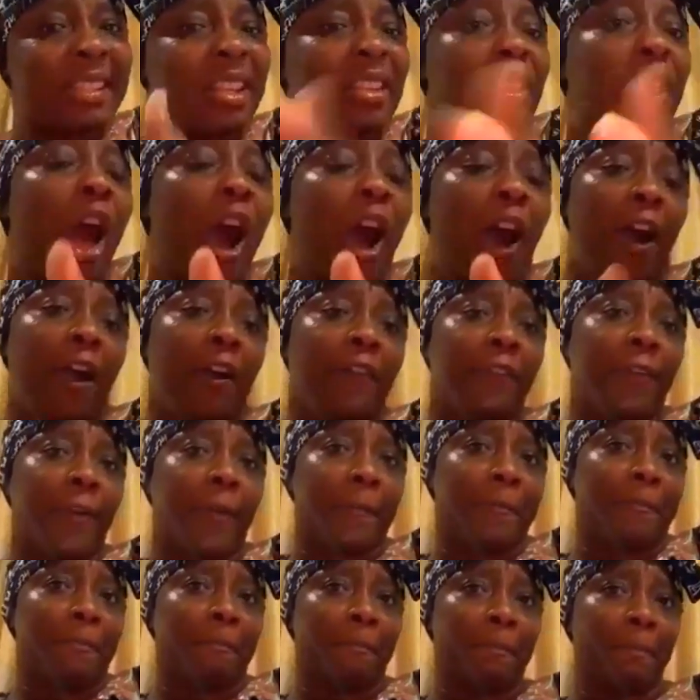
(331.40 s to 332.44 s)
love,
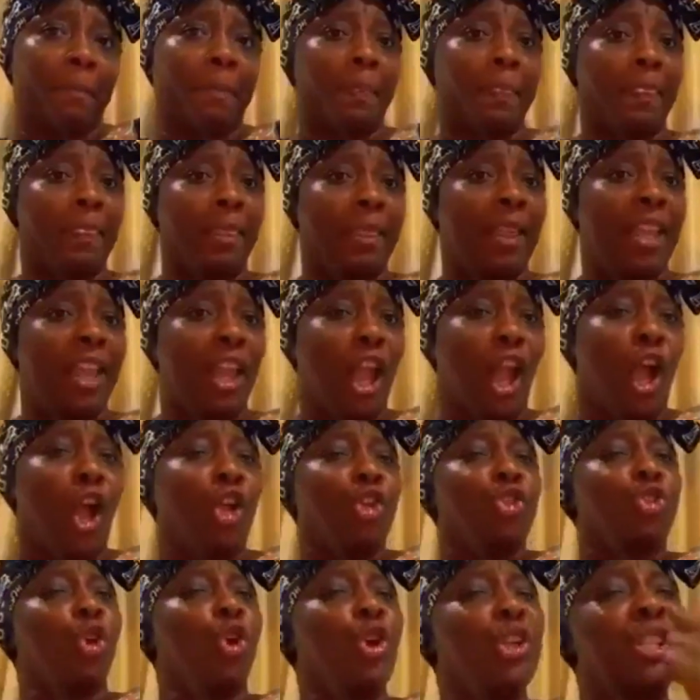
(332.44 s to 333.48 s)

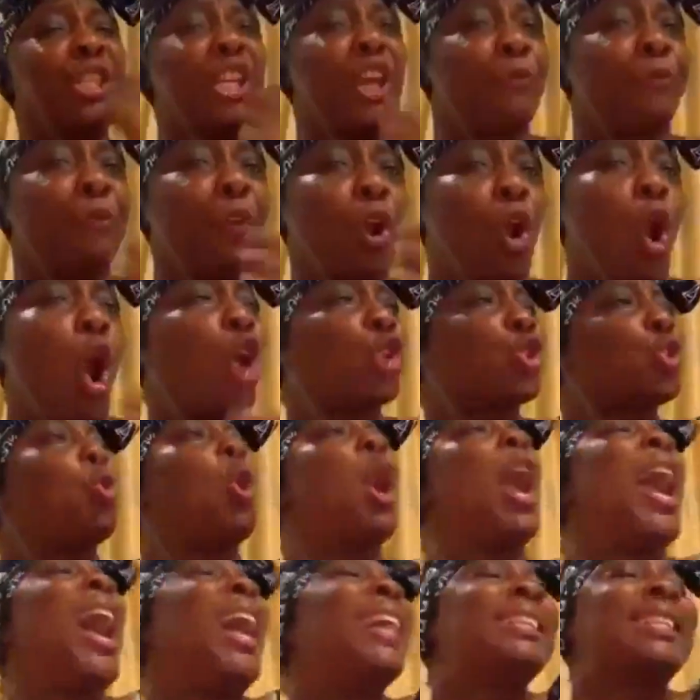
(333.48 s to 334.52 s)
too difficult to
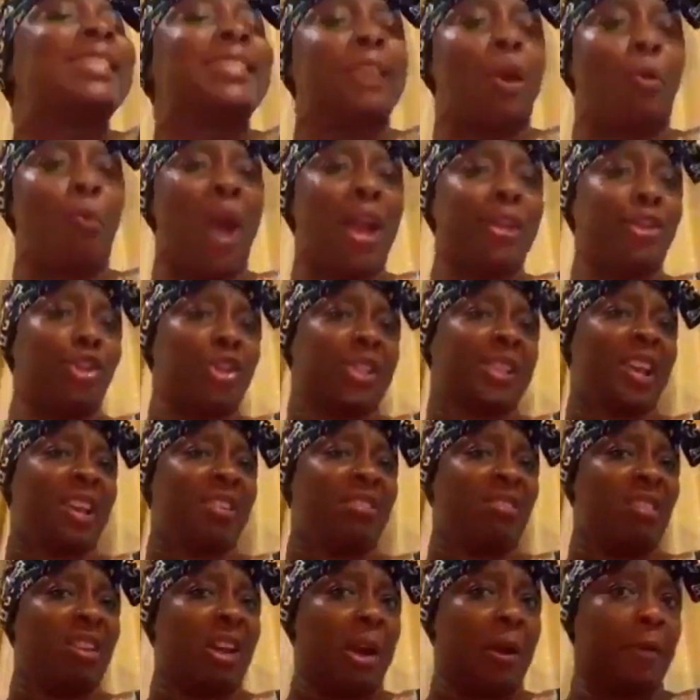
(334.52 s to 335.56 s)
hurt the one you say
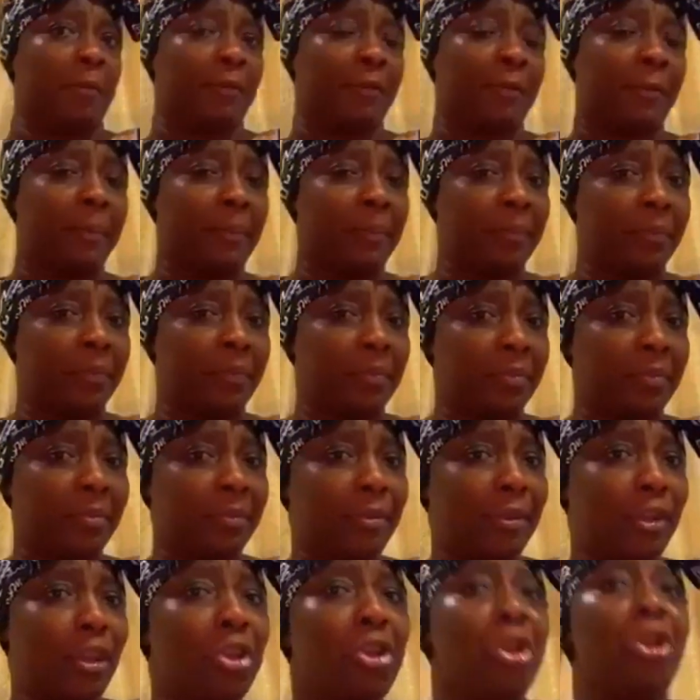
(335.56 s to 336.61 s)
you love.
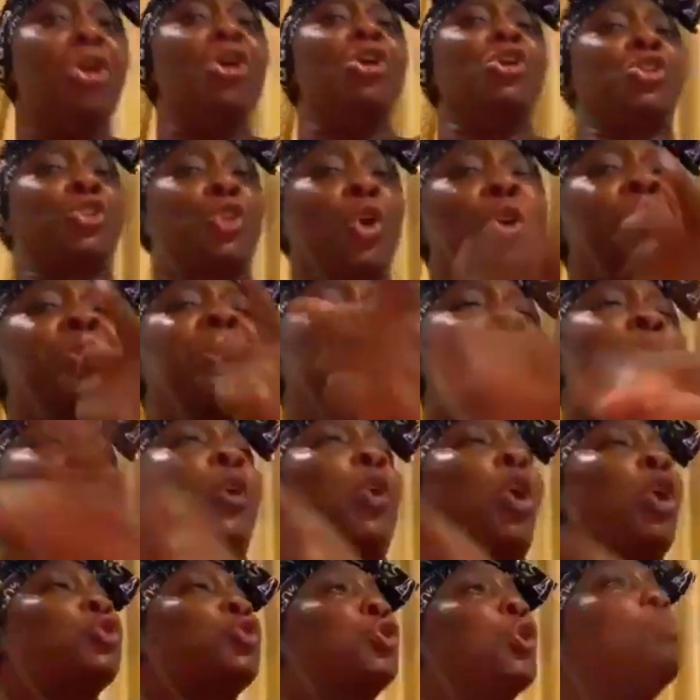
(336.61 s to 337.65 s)
Too
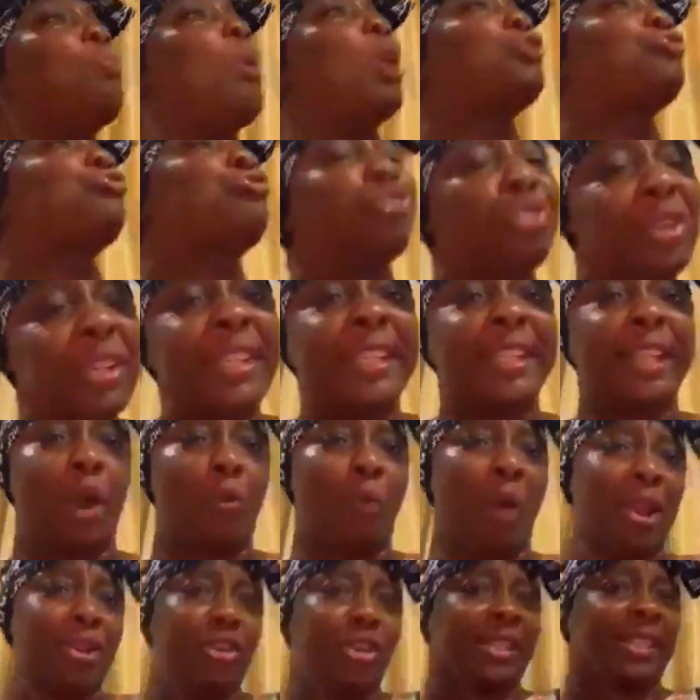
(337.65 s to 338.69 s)
difficult to not treat the
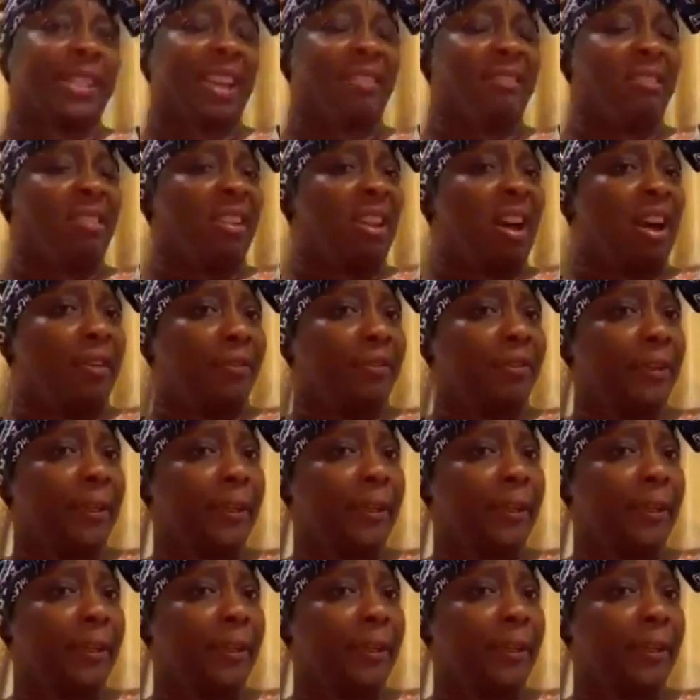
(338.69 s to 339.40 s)
one you say you love.